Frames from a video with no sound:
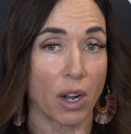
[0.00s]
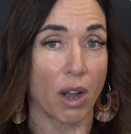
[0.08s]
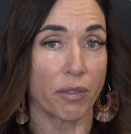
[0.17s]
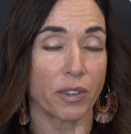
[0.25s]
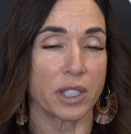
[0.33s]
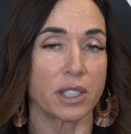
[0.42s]

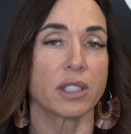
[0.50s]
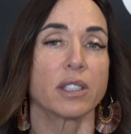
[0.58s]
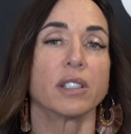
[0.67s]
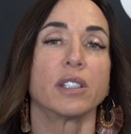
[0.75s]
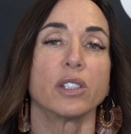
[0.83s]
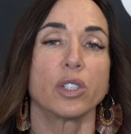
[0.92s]
office
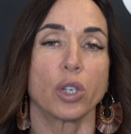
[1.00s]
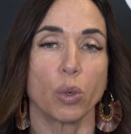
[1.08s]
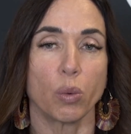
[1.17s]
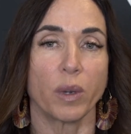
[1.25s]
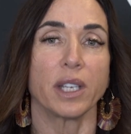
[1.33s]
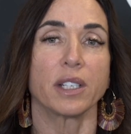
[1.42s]
2
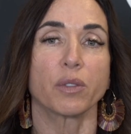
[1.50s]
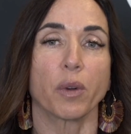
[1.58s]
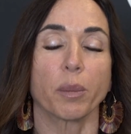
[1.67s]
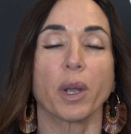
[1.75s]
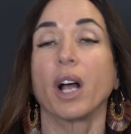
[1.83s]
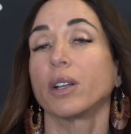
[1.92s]
weeks from
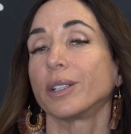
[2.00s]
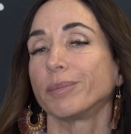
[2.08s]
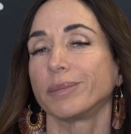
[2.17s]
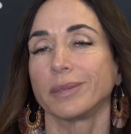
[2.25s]
color.